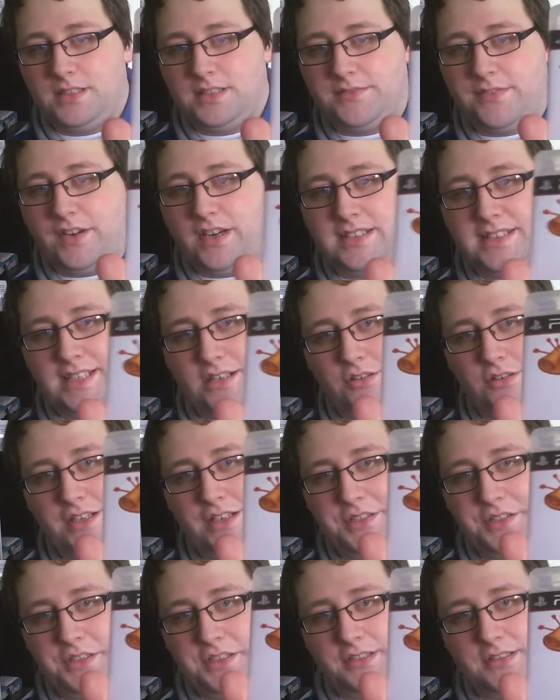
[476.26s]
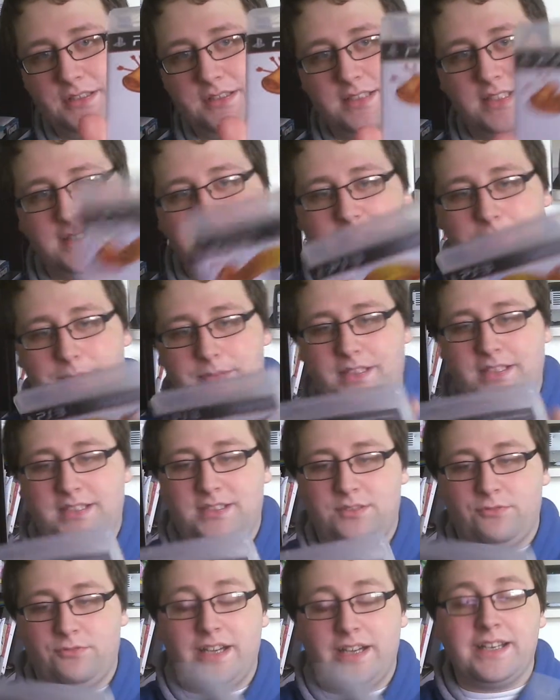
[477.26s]
Fairy Tail creatures, except it's
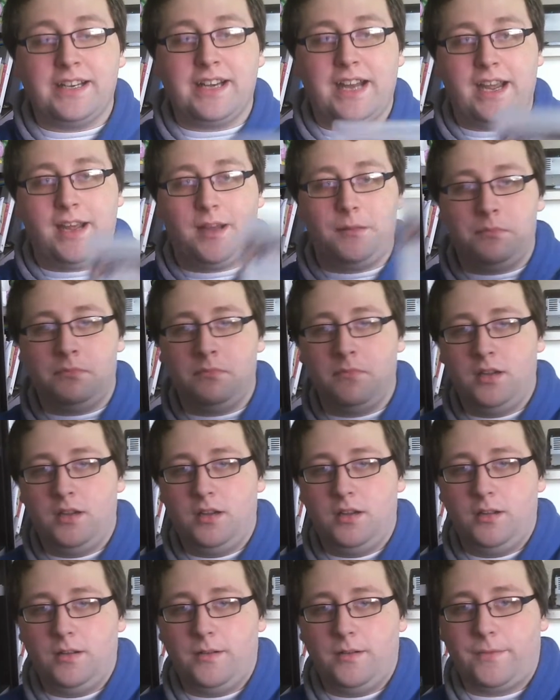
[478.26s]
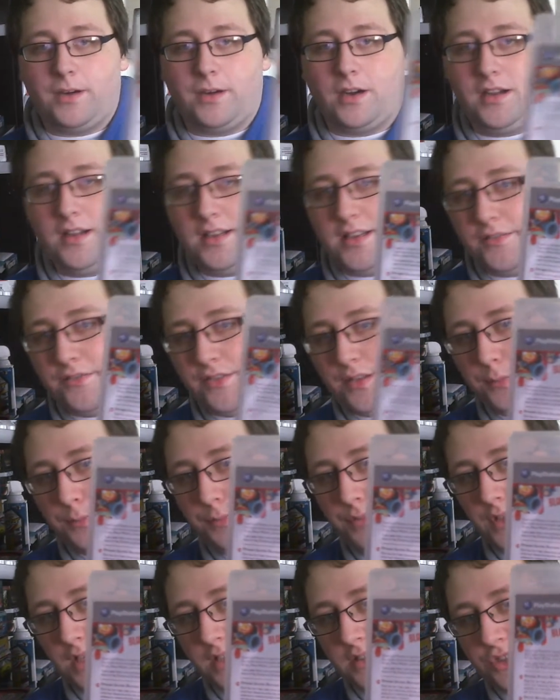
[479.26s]
rated M for all of the
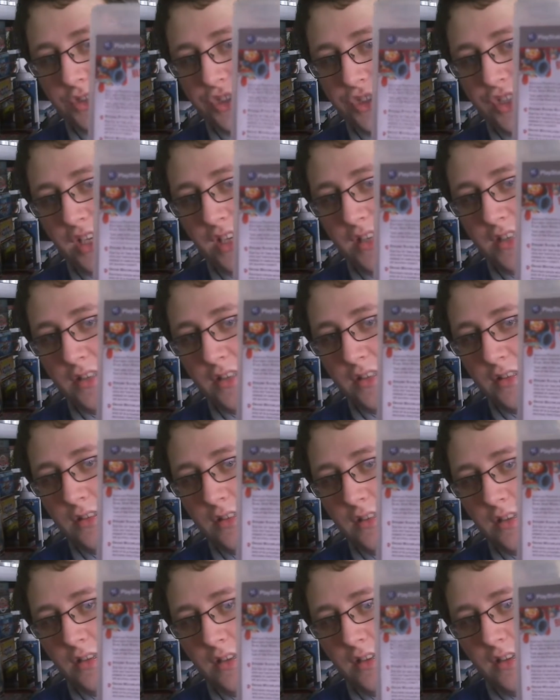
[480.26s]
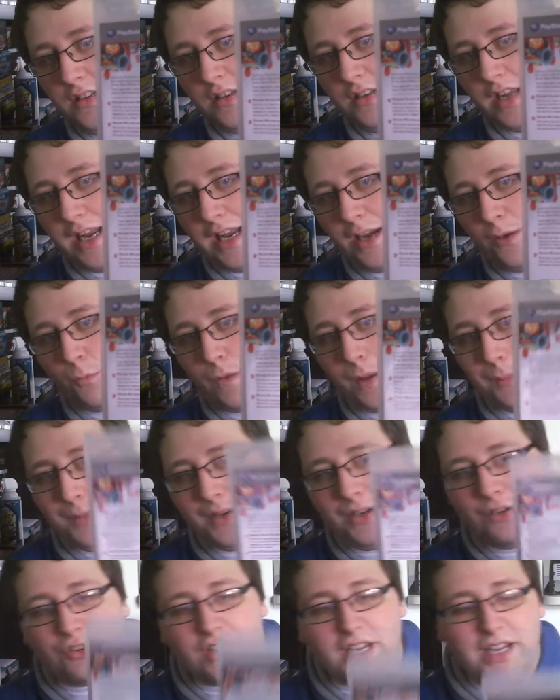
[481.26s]
bloodshed and
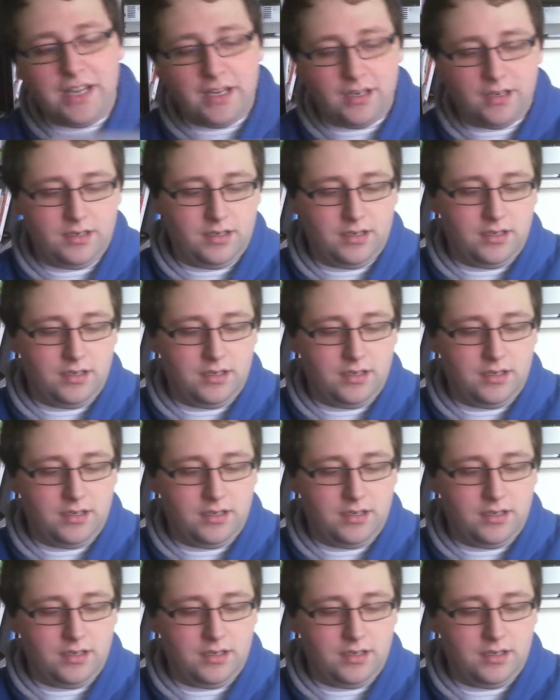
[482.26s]
weaponry.